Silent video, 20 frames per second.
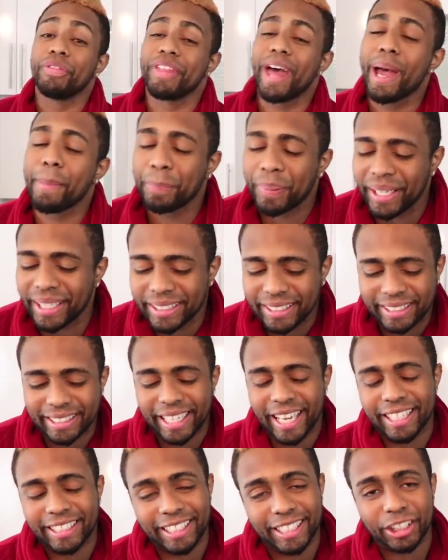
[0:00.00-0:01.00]
With that being
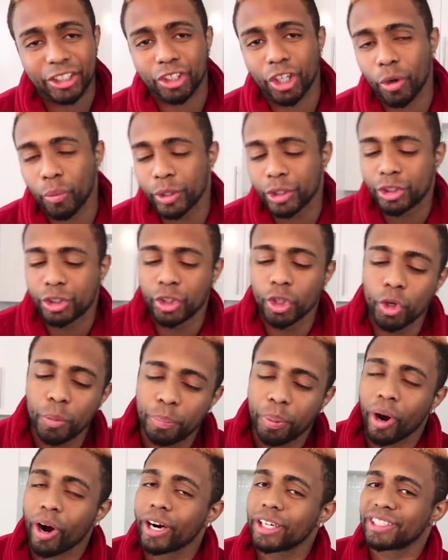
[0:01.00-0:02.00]
said, let's start with
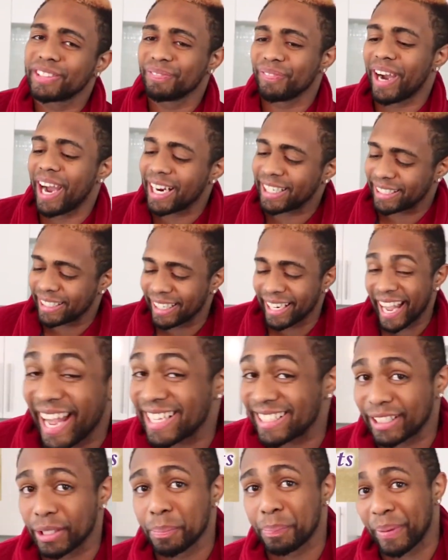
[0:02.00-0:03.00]
two parts vodka
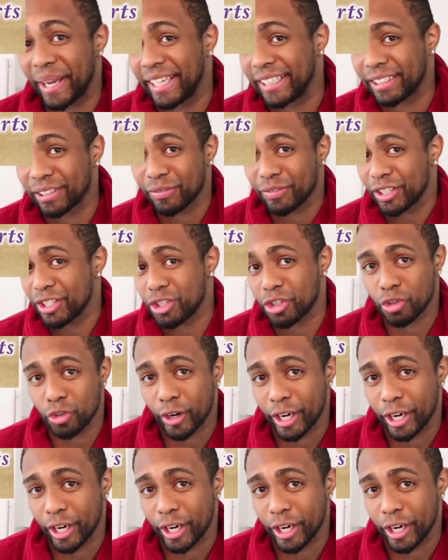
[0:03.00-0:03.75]
as the base of this